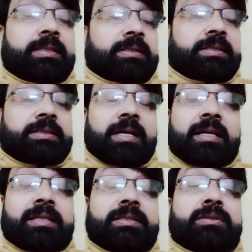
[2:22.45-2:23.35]

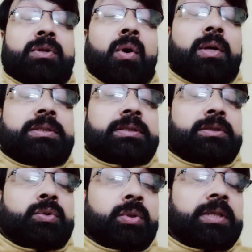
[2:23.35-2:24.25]
Stark is not
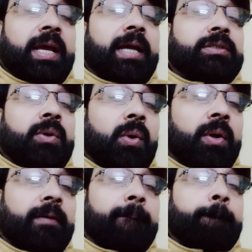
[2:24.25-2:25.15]
good at
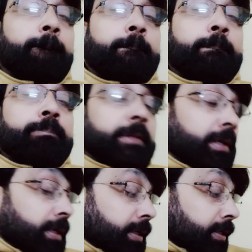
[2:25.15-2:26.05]
all.
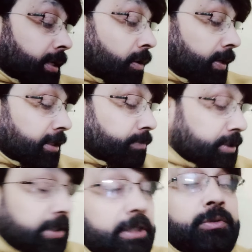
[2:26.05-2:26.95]
Now let me
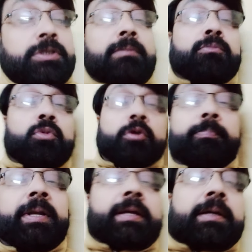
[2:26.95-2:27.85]
tell you some more
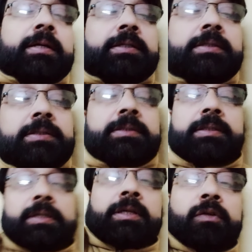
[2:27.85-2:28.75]
players
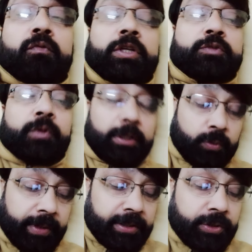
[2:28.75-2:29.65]
which will
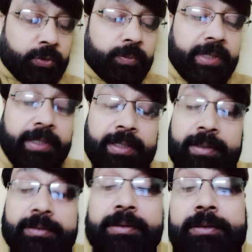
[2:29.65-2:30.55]
going to be
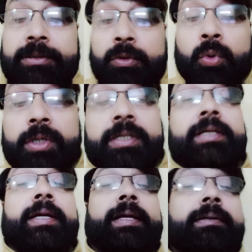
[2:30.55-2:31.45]
good
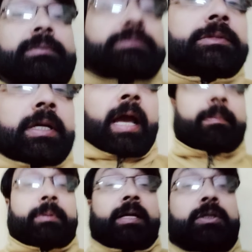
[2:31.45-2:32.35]
in
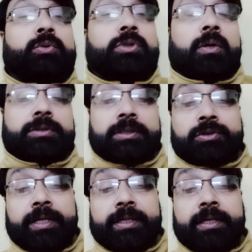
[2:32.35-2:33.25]
IPL
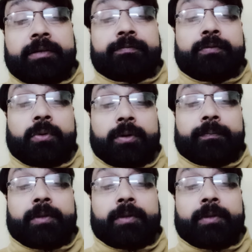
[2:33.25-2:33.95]
2024.